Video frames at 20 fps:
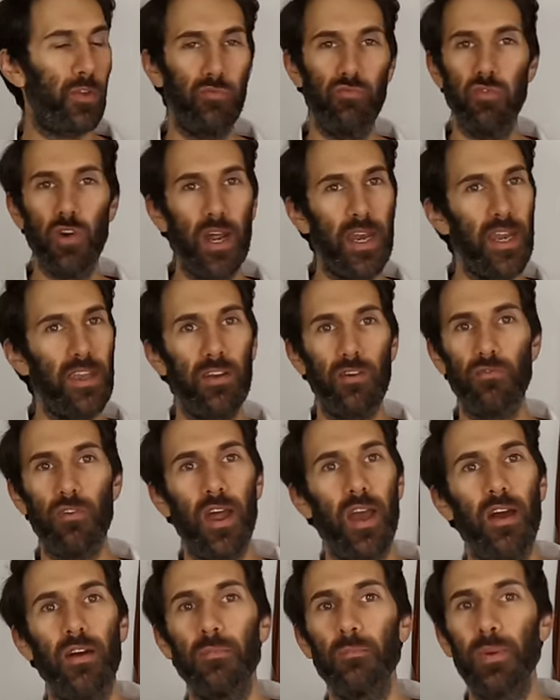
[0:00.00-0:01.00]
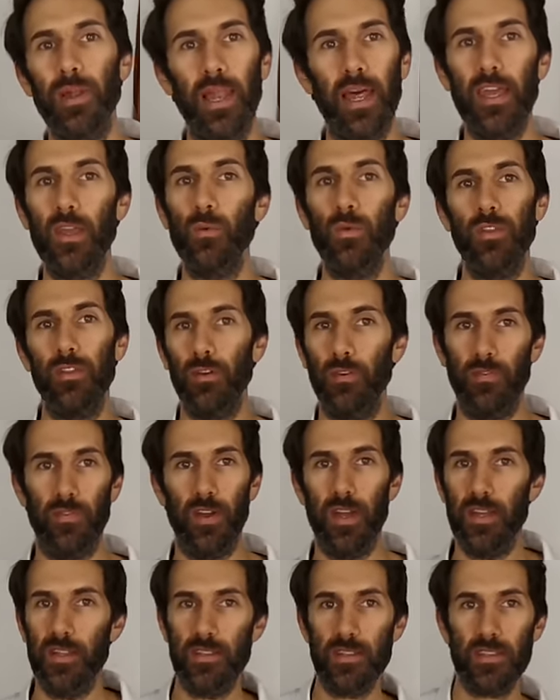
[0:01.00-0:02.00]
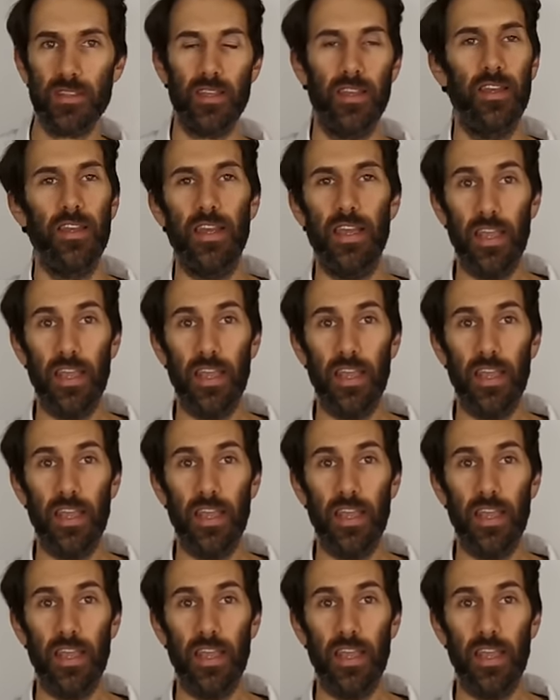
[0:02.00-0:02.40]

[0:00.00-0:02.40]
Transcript: running around playing with your friends